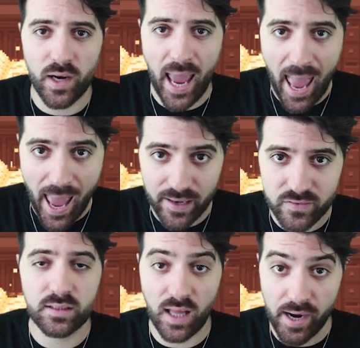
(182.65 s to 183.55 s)
to add
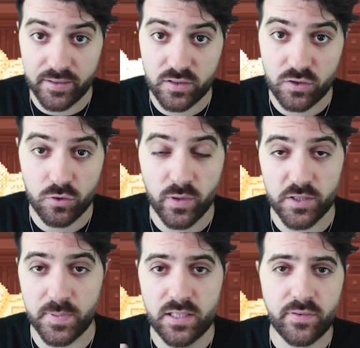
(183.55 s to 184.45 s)
light to a
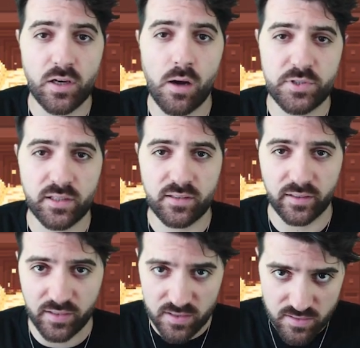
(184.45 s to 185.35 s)
specific object
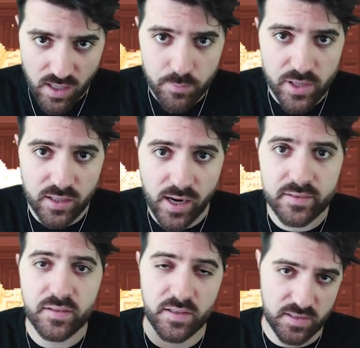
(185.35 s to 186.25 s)
that doesn't come with a
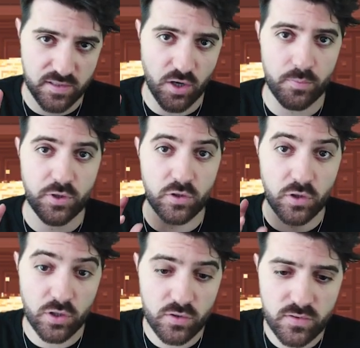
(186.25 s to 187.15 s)
light, this is the option you
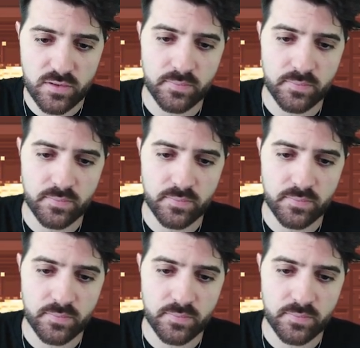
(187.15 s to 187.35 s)
use.